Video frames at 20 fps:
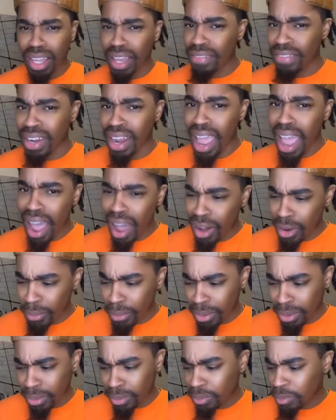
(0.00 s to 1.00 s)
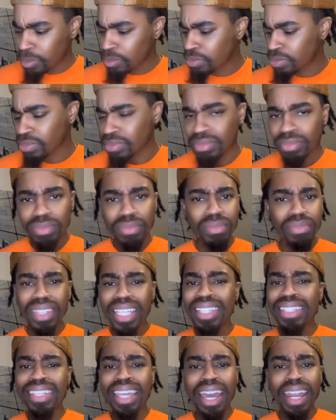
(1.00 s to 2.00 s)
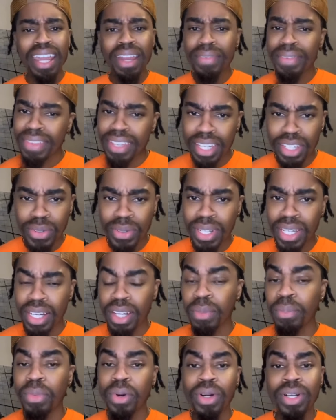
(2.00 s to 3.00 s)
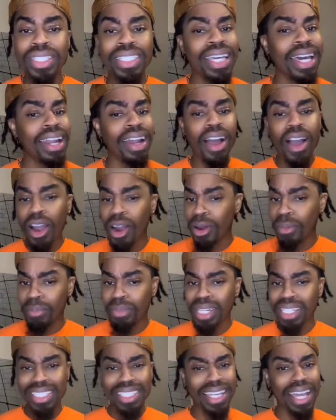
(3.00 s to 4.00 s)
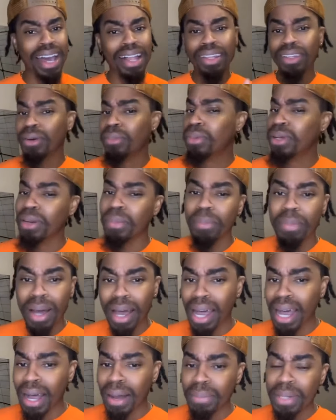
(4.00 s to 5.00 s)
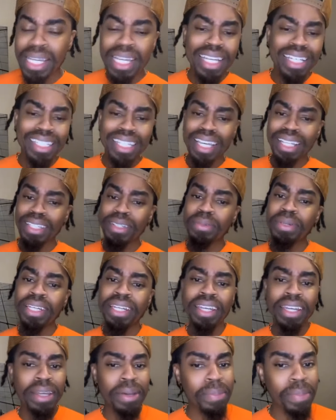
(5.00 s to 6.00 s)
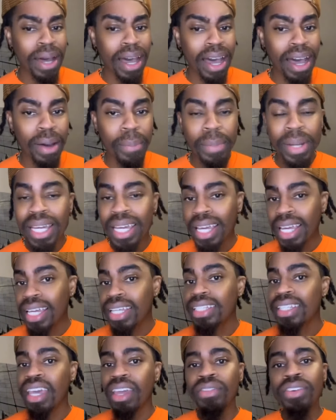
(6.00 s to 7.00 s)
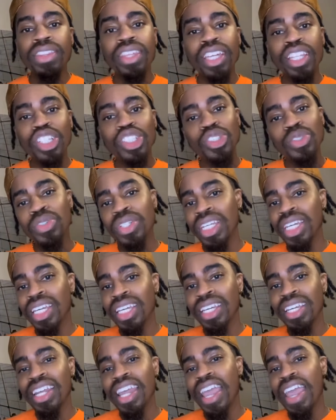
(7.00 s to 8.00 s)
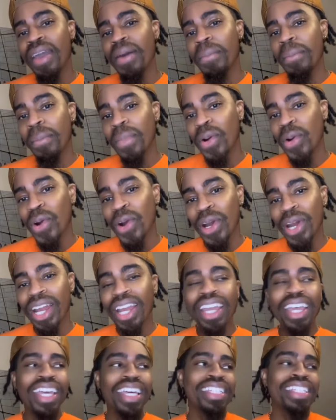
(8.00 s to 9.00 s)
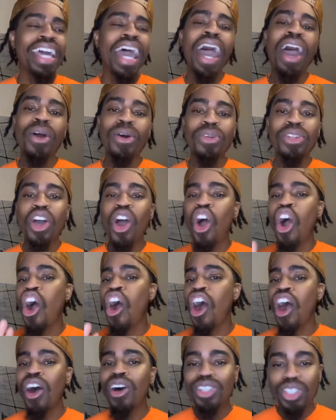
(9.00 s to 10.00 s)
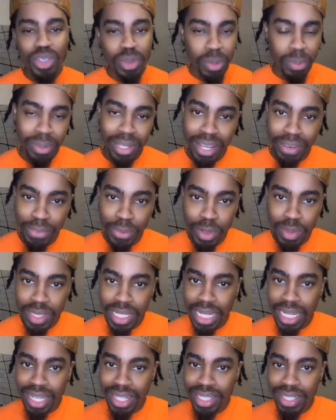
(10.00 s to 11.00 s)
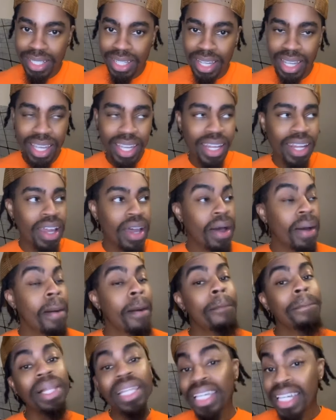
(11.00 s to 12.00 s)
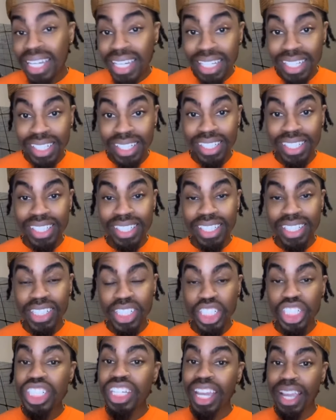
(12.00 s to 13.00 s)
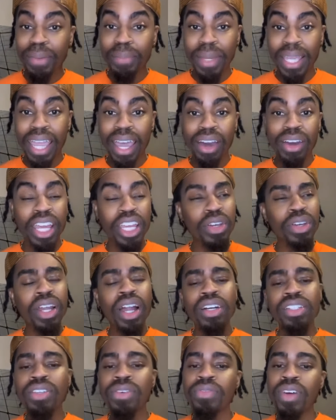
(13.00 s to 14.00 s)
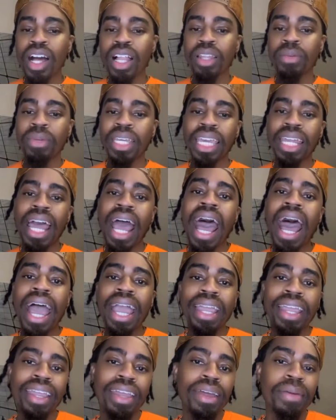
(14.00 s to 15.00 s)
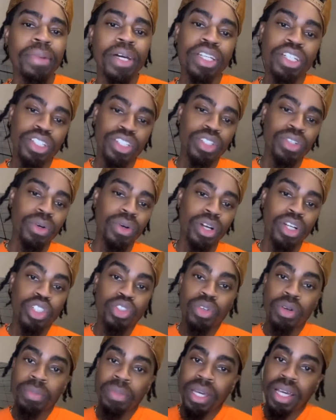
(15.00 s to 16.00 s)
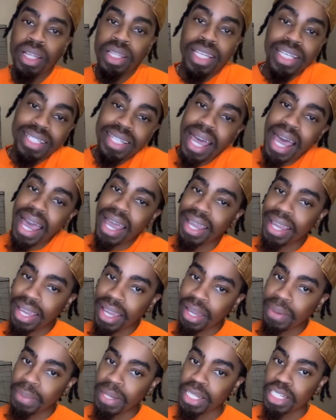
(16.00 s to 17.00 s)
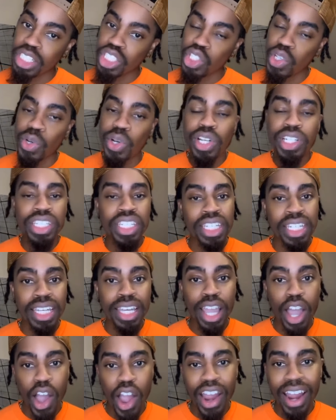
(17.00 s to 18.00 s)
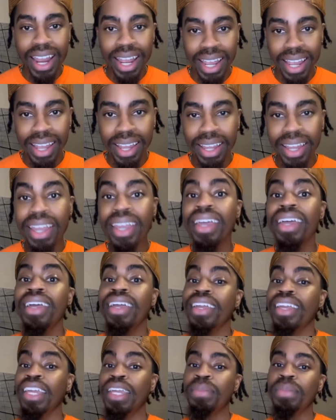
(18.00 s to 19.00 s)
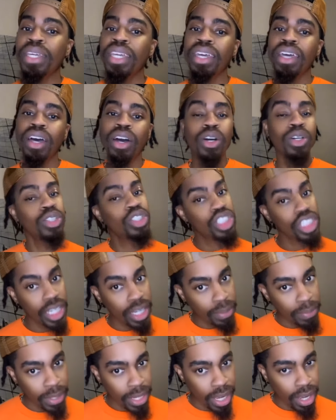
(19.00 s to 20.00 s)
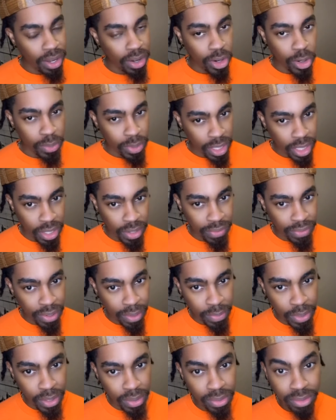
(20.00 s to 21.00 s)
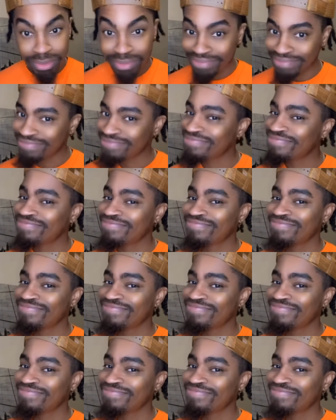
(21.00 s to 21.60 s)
of an album. It's got everything you need and more. It's got R&B, it's got a little bit of pop, it's got a little bit of hip hop. It's everything that you need and more. It's out all streaming platforms, like I said. Please check me out. And you can also follow me at I am underscore Tramel. That's I am underscore T R A M E L. Check me out. Hope to hear from you.